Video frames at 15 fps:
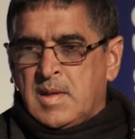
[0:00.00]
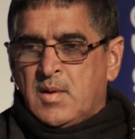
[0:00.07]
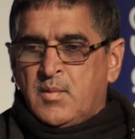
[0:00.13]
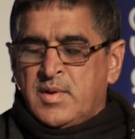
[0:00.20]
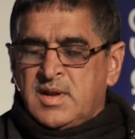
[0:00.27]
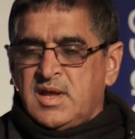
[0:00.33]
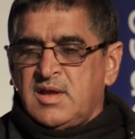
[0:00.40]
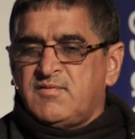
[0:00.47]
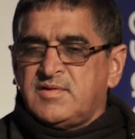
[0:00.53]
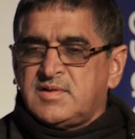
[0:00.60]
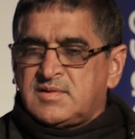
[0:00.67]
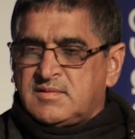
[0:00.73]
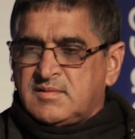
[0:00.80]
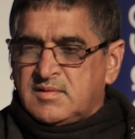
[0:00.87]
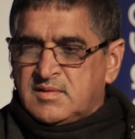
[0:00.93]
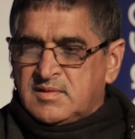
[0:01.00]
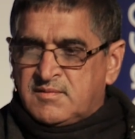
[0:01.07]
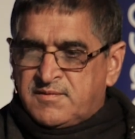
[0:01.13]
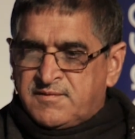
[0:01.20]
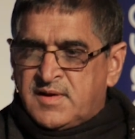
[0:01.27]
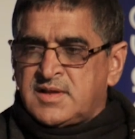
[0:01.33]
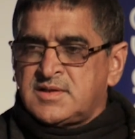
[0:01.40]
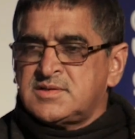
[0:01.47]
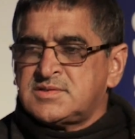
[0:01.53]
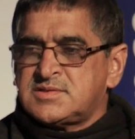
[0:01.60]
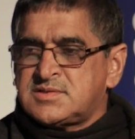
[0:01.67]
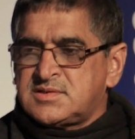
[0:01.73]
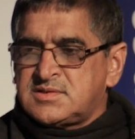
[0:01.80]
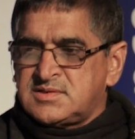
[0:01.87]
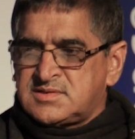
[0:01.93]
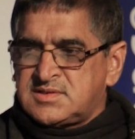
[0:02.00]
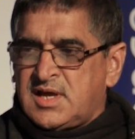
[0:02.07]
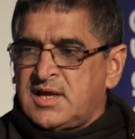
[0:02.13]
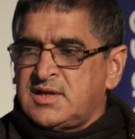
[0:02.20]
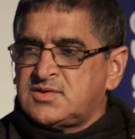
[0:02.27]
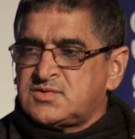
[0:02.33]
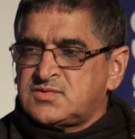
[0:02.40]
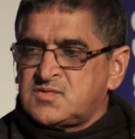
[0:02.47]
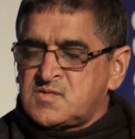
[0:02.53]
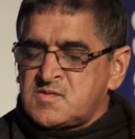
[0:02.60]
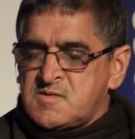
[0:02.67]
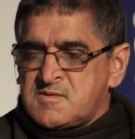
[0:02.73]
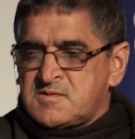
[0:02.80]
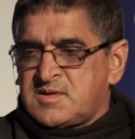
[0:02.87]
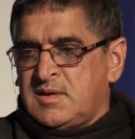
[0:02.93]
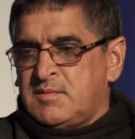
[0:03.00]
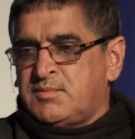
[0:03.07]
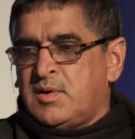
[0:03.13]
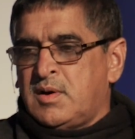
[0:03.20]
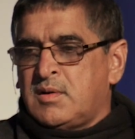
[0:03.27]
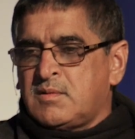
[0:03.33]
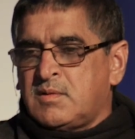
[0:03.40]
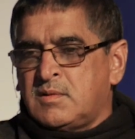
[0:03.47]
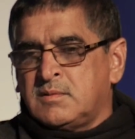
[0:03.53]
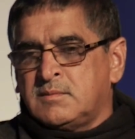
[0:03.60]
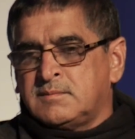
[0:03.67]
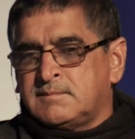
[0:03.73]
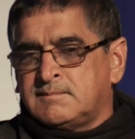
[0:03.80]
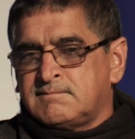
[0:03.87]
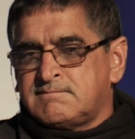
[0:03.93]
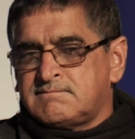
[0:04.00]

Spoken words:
whenever the funds decide to embark on